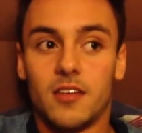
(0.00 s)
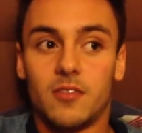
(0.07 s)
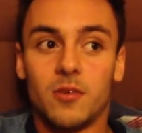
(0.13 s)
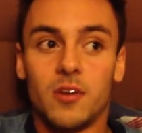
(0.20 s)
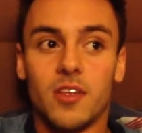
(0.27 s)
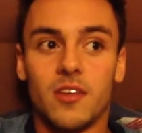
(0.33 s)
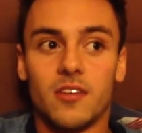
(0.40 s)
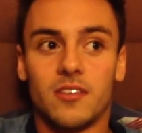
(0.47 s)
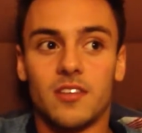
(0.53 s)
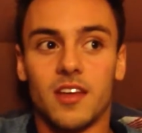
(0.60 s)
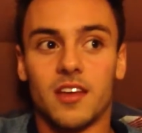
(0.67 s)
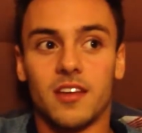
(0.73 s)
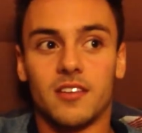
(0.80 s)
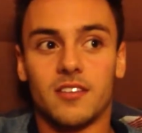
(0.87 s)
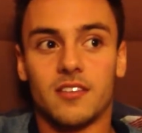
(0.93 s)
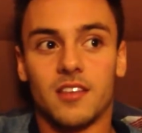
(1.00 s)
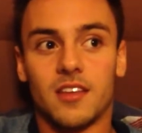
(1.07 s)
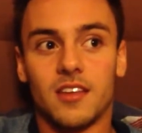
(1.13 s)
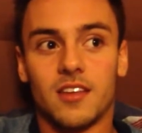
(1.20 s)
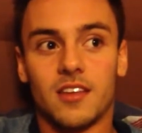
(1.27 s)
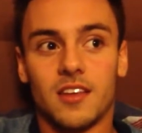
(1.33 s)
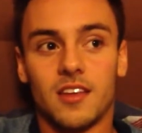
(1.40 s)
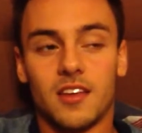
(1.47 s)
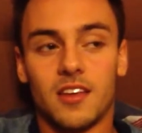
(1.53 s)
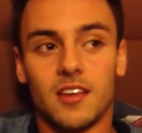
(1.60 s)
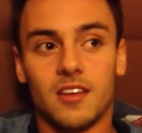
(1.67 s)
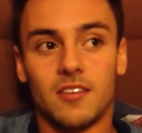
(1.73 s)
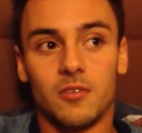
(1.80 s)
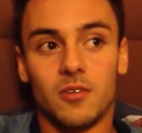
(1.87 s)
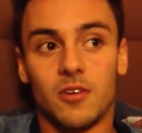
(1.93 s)
one of those things that,
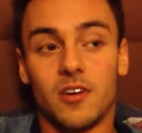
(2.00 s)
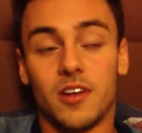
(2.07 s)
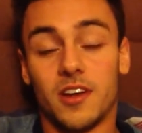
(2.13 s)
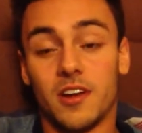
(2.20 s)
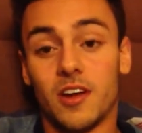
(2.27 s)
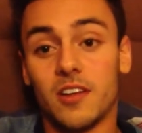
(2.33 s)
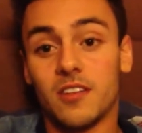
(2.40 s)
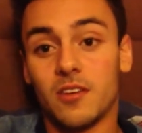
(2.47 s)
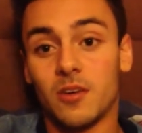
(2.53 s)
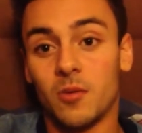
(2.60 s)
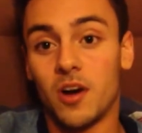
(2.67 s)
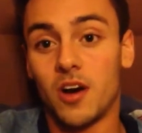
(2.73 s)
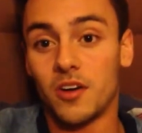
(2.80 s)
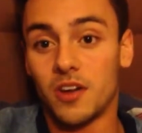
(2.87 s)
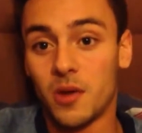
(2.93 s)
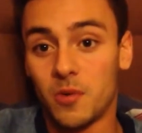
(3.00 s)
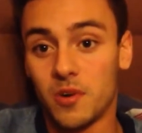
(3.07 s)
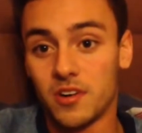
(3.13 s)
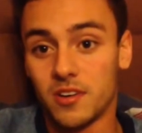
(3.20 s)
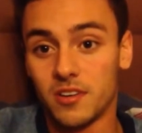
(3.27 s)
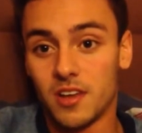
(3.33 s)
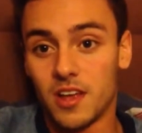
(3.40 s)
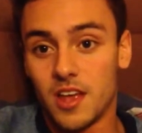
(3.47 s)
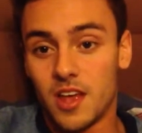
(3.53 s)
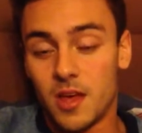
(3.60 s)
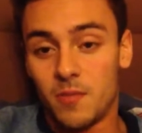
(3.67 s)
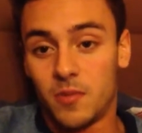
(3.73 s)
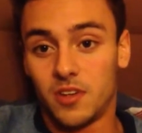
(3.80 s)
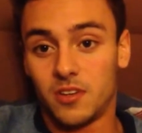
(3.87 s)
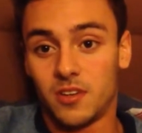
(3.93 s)
well, in an ideal world, I wouldn't
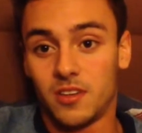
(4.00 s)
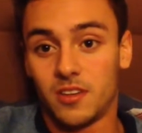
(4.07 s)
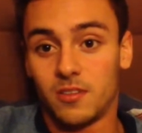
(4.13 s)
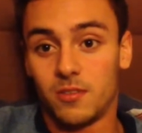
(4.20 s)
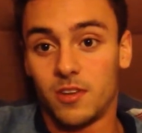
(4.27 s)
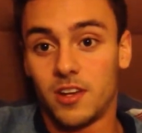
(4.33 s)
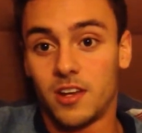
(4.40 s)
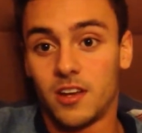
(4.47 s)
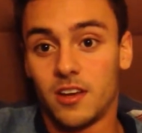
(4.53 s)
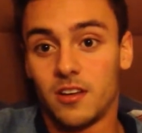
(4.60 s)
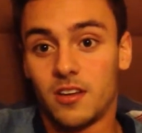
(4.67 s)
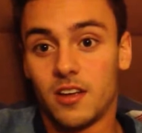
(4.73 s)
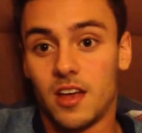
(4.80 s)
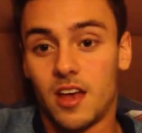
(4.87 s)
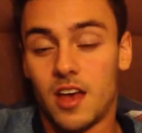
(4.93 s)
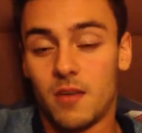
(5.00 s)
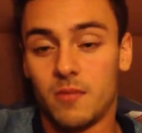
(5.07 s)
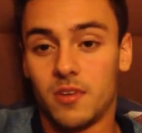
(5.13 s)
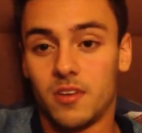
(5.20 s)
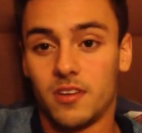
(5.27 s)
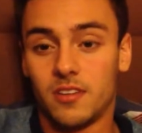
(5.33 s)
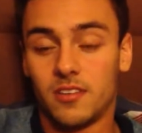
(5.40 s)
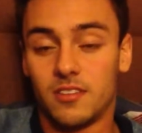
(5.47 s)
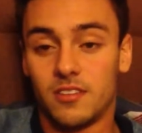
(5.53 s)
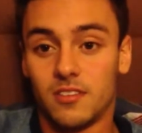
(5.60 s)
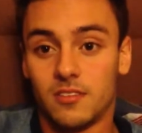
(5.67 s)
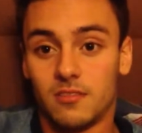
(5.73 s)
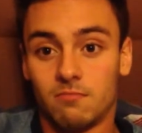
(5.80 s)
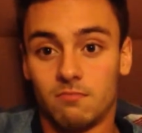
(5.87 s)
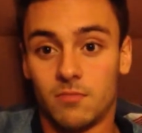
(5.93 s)
be doing this video because
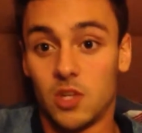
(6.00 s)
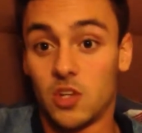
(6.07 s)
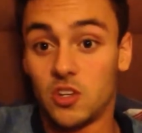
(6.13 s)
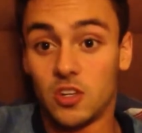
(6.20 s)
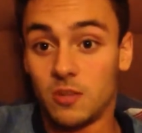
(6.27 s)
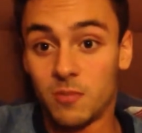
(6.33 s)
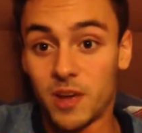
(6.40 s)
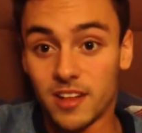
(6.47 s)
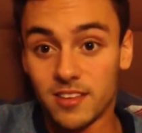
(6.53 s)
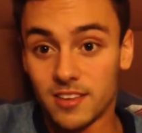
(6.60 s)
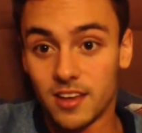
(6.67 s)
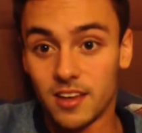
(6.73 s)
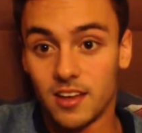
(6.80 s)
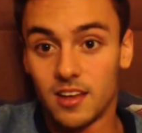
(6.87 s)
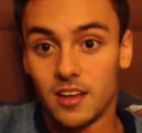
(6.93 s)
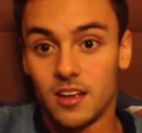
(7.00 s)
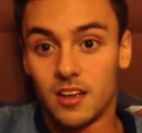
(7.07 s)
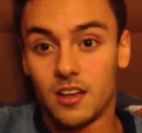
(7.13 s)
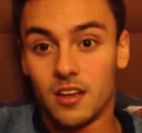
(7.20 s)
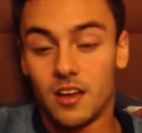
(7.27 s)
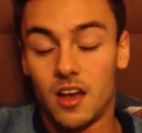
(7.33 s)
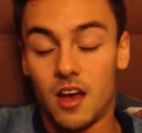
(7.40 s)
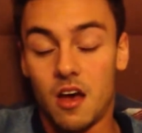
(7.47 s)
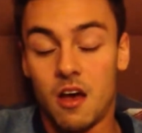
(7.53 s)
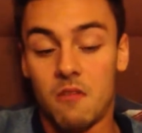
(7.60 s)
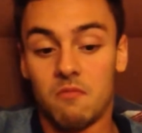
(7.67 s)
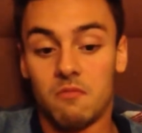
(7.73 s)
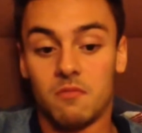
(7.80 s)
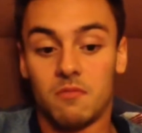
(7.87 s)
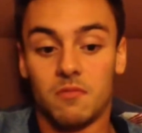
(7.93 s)
it shouldn't matter.
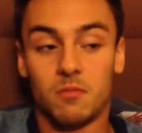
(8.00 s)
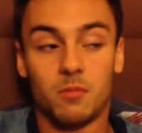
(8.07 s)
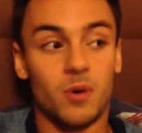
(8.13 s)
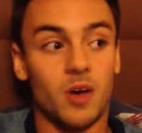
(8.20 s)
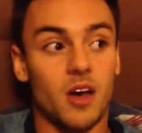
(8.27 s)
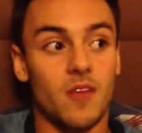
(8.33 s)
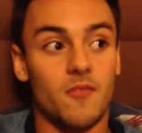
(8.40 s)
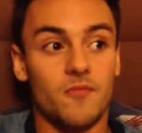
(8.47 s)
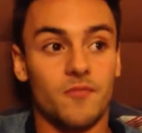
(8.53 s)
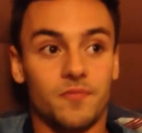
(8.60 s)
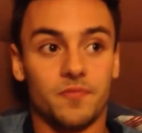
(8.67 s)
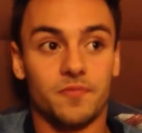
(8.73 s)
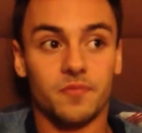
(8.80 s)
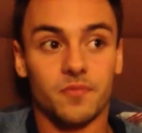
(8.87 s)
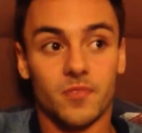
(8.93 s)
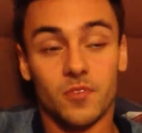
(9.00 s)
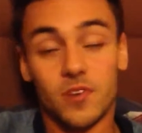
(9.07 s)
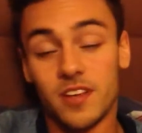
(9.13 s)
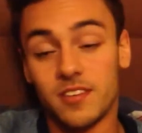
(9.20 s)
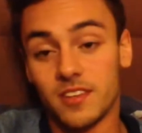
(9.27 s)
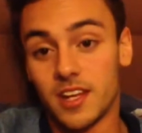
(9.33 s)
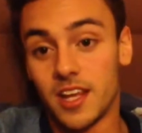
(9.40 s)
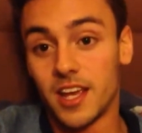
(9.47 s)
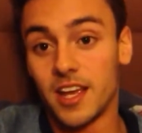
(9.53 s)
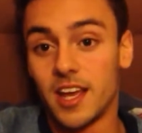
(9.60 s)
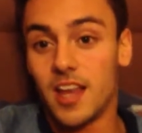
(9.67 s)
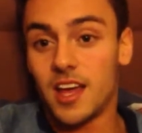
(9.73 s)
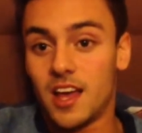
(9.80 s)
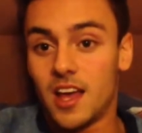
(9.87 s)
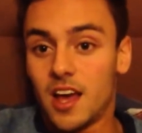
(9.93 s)
But recently,
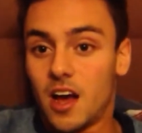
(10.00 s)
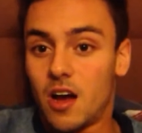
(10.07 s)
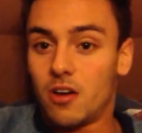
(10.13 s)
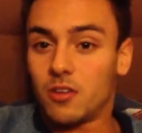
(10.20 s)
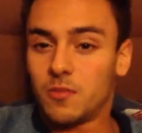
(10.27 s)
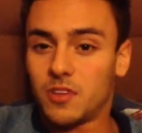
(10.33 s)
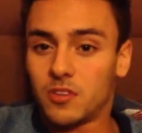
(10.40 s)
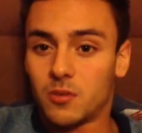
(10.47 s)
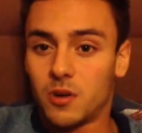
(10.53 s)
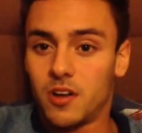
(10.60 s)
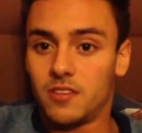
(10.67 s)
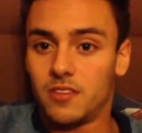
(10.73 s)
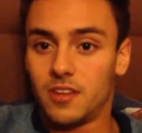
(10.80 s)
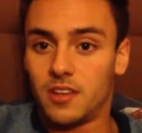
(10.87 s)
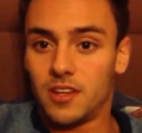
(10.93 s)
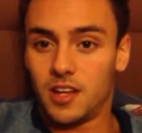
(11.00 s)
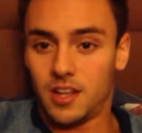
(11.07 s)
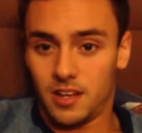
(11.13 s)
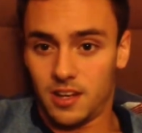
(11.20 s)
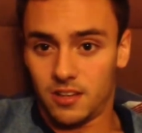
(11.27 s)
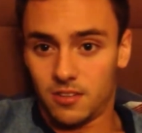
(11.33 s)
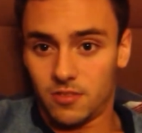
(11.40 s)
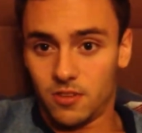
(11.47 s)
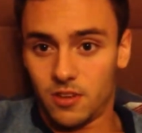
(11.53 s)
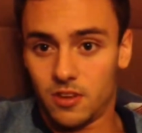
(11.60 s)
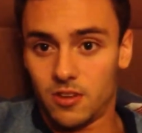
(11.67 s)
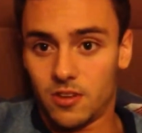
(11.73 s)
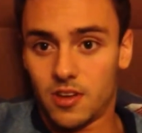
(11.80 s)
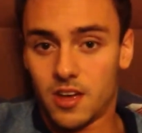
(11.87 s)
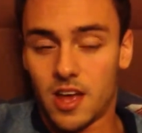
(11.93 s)
I was misquoted in an
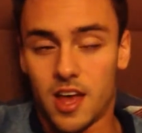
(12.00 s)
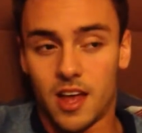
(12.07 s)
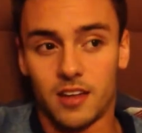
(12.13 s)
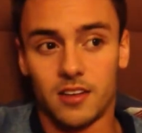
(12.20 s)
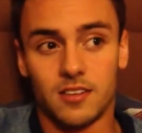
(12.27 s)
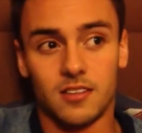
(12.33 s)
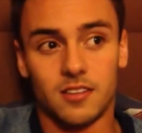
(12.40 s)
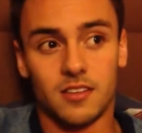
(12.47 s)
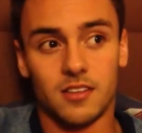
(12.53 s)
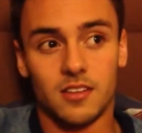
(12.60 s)
interview, and